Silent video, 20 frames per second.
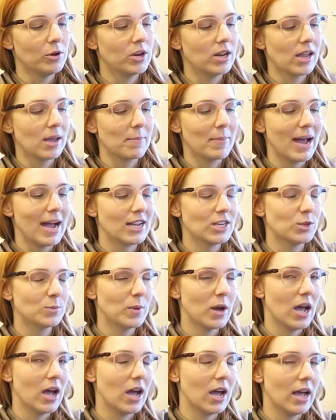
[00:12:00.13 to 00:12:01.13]
putting a patch
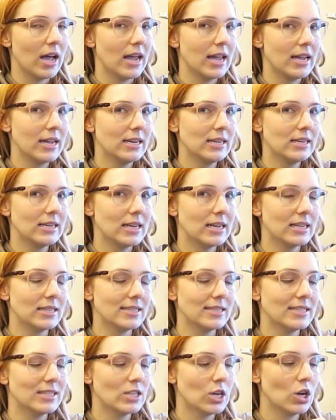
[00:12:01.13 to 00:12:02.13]
behind.
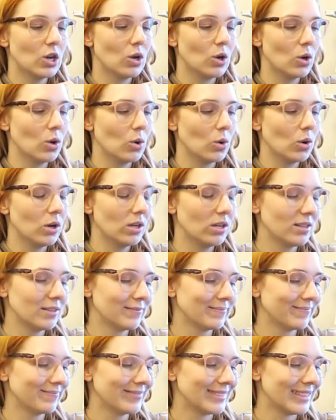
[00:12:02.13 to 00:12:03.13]
And so
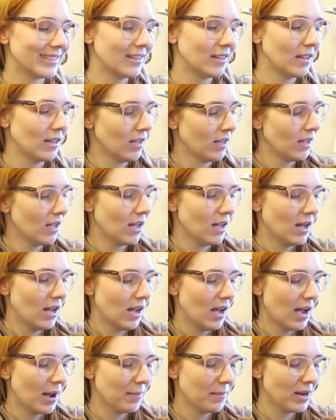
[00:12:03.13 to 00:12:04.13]

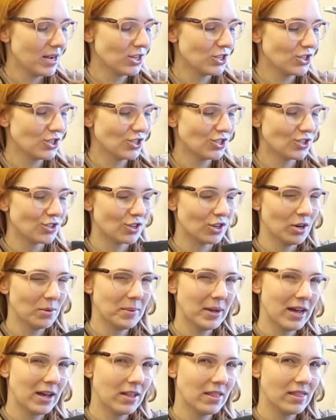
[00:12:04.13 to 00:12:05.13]
I'm not sure
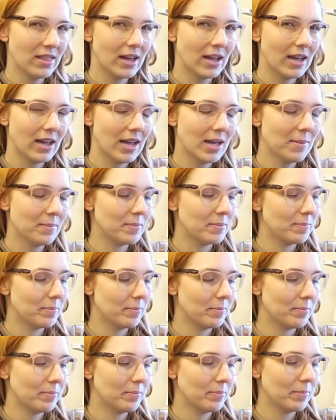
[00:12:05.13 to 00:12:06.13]
about that.
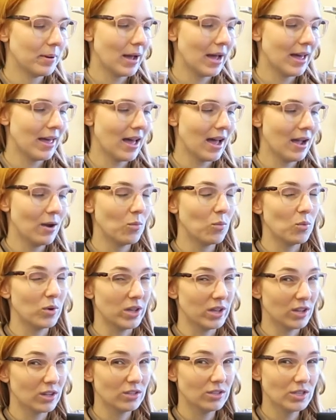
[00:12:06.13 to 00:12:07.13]
I, I
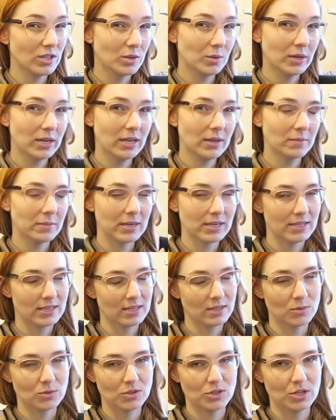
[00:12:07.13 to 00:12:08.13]
will do it because
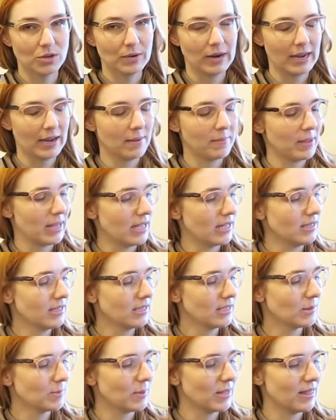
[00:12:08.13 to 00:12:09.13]
that's what she
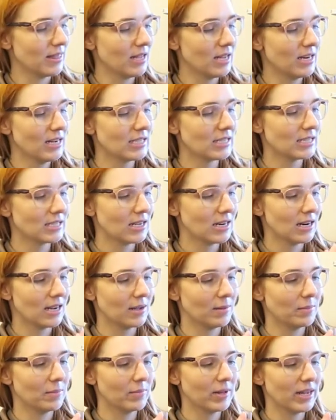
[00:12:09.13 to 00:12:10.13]
recommends, but then it's
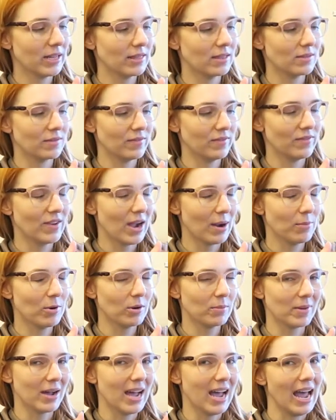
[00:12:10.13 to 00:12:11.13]
gonna, like, the
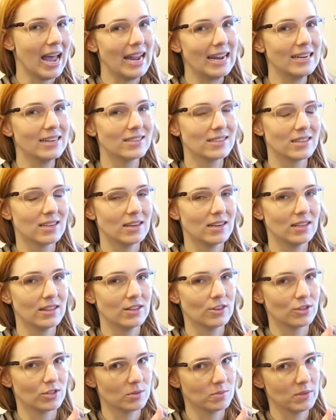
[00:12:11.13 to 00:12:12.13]
fabric behind is gonna,
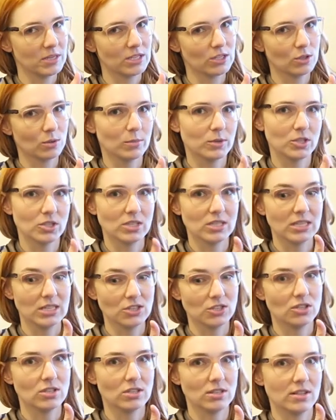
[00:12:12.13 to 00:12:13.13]
there's gonna be so much
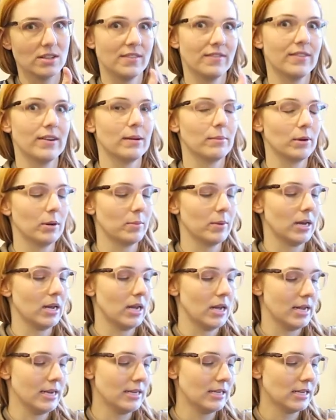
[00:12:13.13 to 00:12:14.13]
attention to the fabric
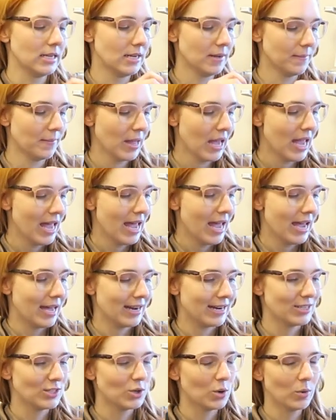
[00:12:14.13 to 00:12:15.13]
behind it,
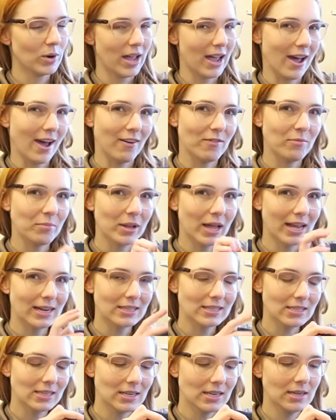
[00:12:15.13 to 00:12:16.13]
and I don't have
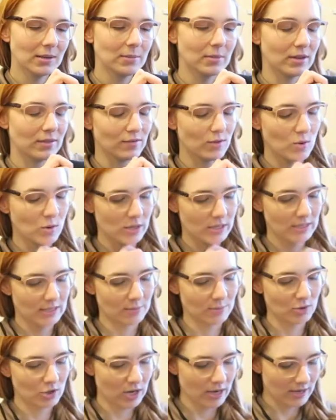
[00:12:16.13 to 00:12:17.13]
black denim, and of course
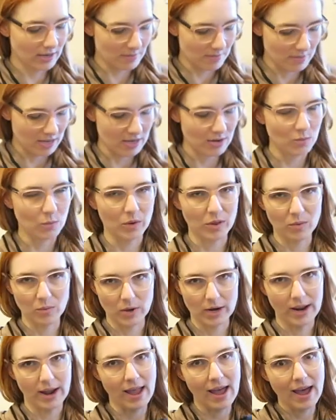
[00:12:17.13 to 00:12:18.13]
I'm trying to mend with
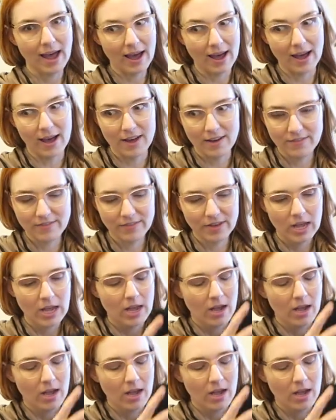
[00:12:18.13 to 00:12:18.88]
what I have,